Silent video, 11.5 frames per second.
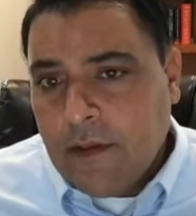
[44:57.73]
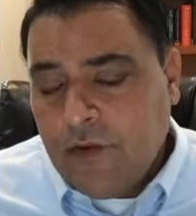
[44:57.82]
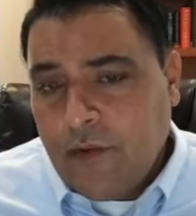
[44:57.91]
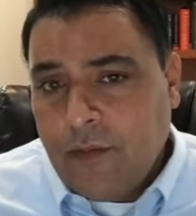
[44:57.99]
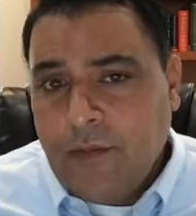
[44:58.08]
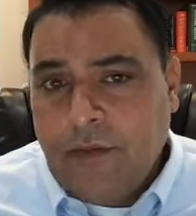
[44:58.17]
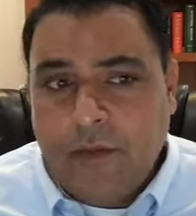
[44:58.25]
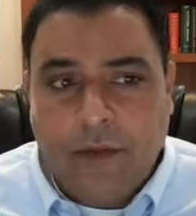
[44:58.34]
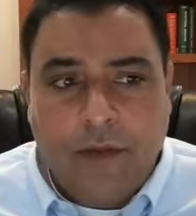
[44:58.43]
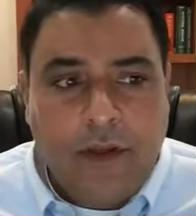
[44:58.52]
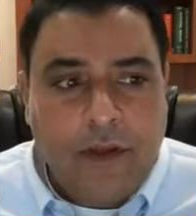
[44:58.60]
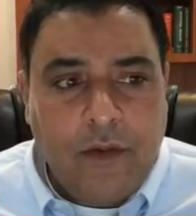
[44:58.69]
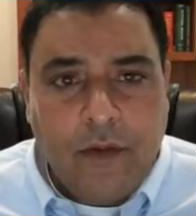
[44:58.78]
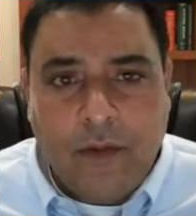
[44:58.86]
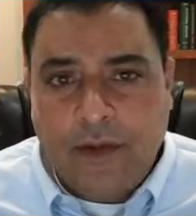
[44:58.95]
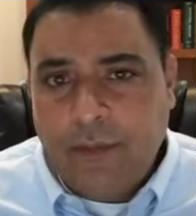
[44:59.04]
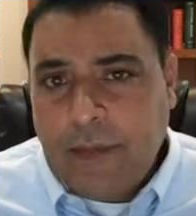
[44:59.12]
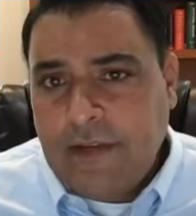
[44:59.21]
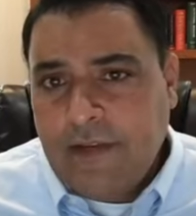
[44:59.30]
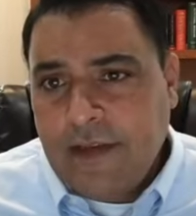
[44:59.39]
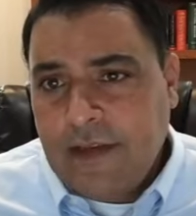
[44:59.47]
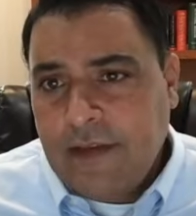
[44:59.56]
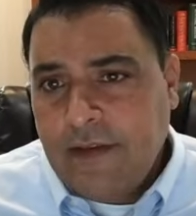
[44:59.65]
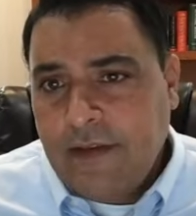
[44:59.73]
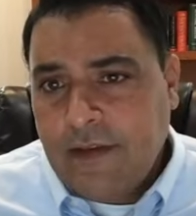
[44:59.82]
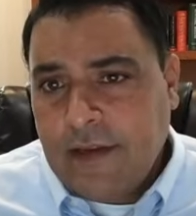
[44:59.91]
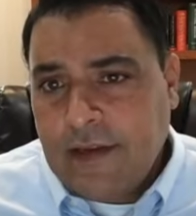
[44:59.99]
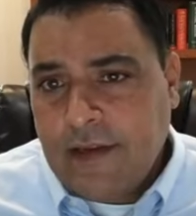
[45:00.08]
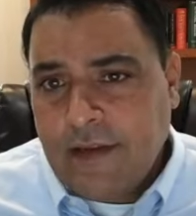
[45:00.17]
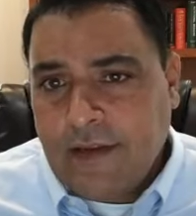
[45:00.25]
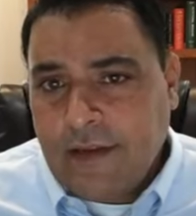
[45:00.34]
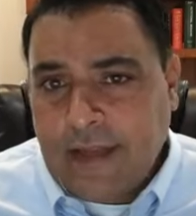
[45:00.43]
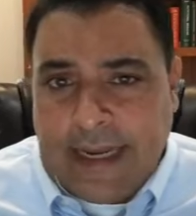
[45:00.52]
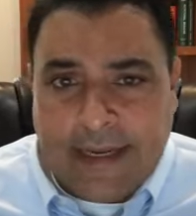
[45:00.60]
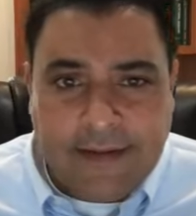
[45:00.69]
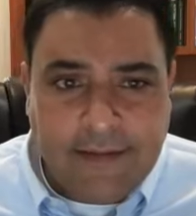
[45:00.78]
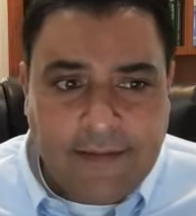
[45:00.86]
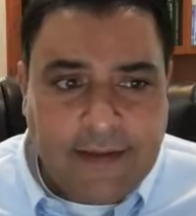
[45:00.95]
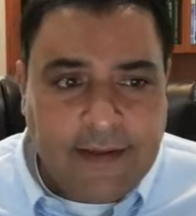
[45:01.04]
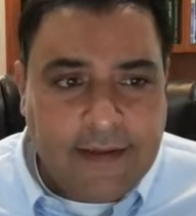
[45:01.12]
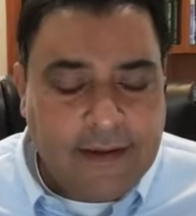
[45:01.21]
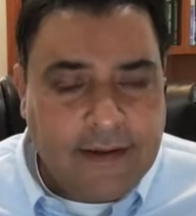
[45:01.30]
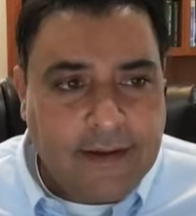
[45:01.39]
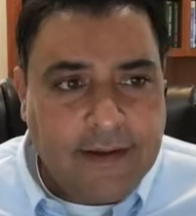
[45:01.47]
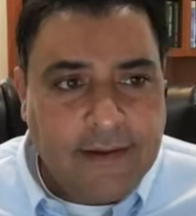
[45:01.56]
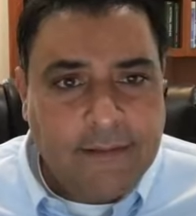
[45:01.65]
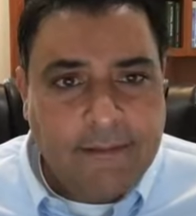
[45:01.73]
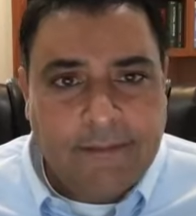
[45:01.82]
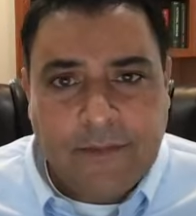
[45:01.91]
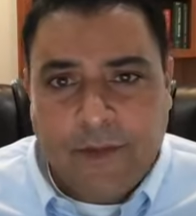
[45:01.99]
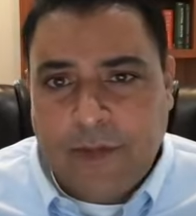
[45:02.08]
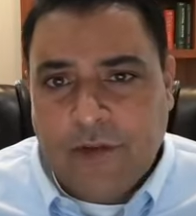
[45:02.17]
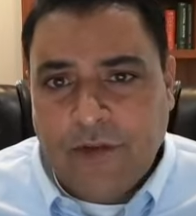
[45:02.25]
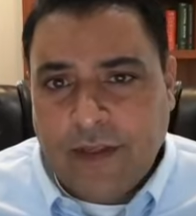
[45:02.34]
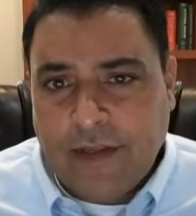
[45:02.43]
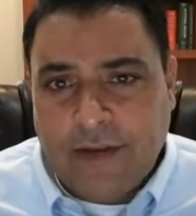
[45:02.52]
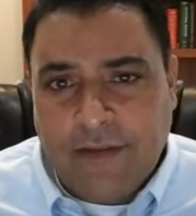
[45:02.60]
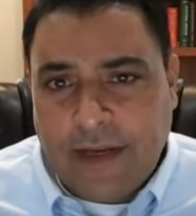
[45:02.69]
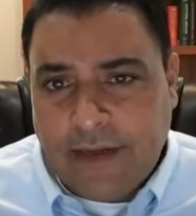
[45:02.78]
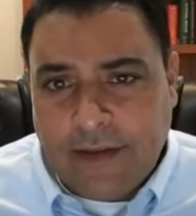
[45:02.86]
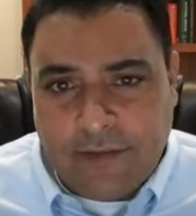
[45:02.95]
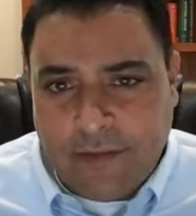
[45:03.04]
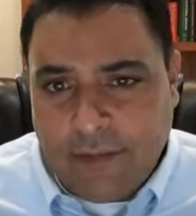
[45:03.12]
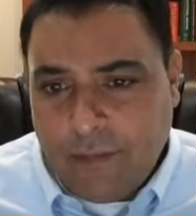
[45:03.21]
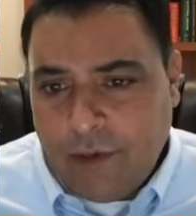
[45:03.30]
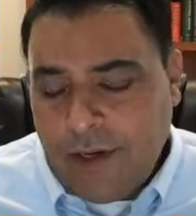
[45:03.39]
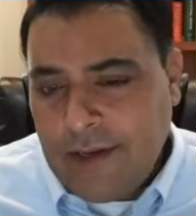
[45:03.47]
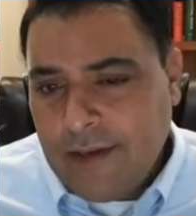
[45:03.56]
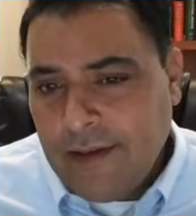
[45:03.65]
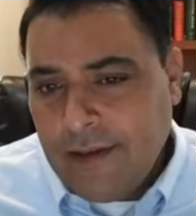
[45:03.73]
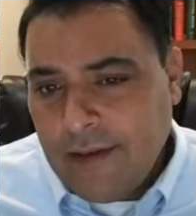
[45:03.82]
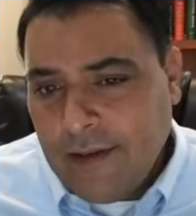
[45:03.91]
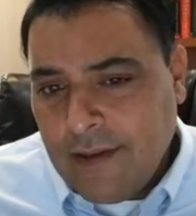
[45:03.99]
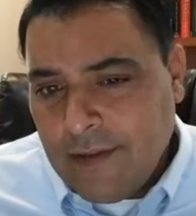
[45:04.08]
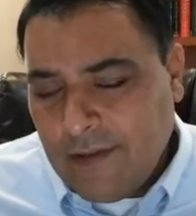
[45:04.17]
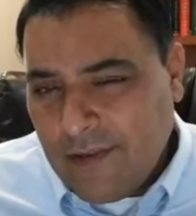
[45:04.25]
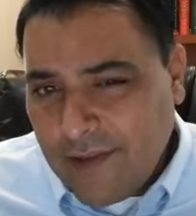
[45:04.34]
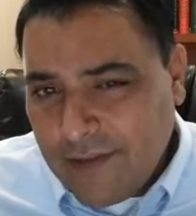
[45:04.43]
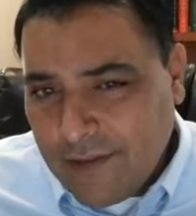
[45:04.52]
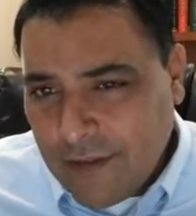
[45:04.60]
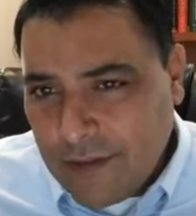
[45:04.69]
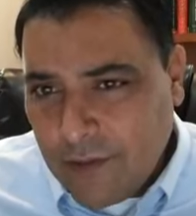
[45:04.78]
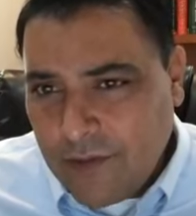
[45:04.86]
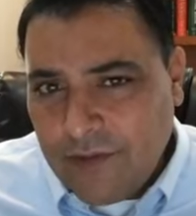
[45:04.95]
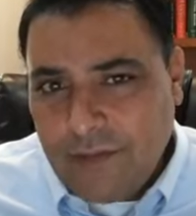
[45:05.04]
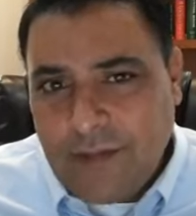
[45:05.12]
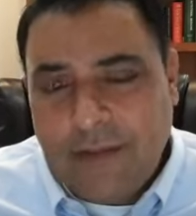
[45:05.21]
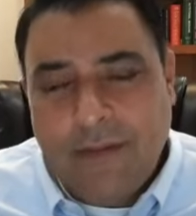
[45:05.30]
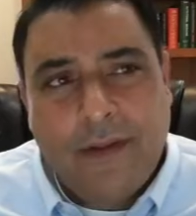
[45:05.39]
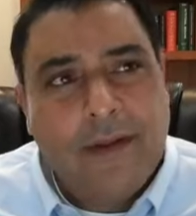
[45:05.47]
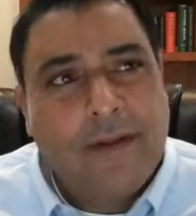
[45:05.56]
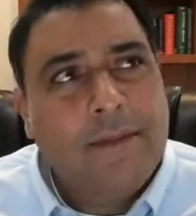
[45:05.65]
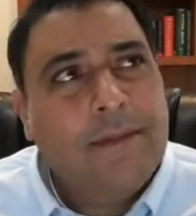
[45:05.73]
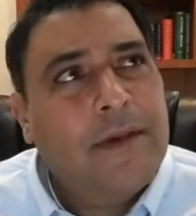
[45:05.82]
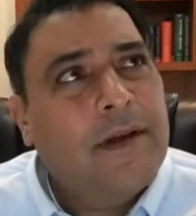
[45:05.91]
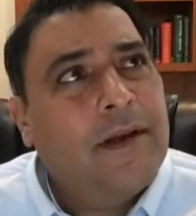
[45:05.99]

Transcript: Sure. So you can do a SPECT scan to kind of get activity, to measure like different activities in the brain. There's lots of conclusions made with them.